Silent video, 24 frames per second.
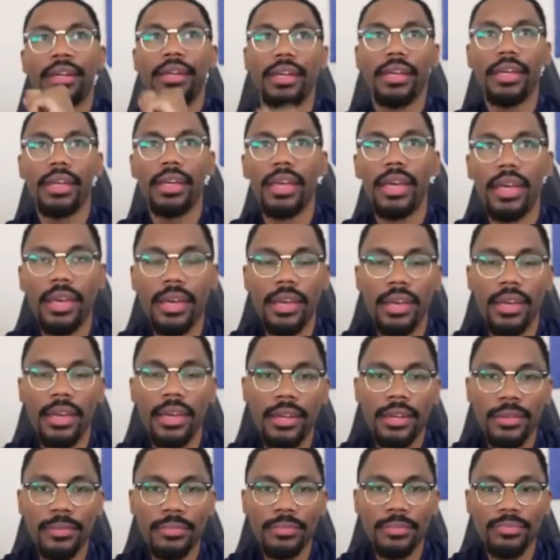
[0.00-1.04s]

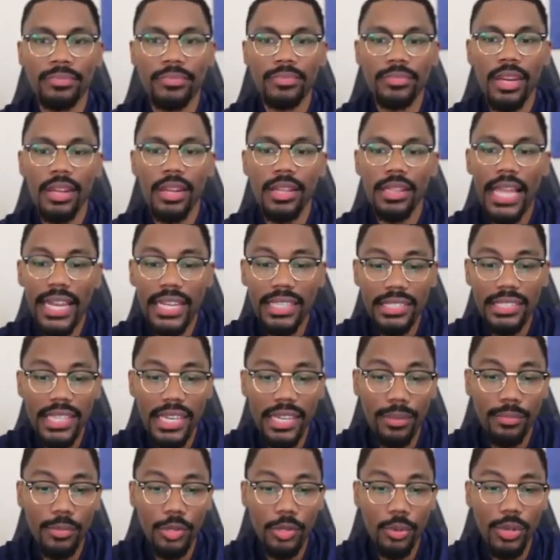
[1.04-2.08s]
And like I
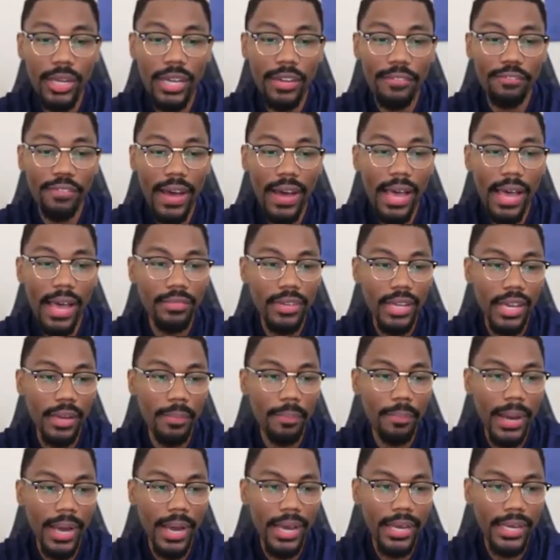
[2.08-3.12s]
said, I'm doing a 5-day
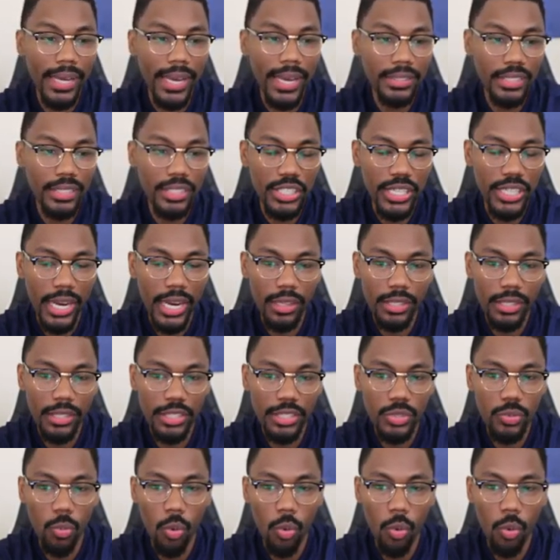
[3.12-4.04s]
podcasting challenge,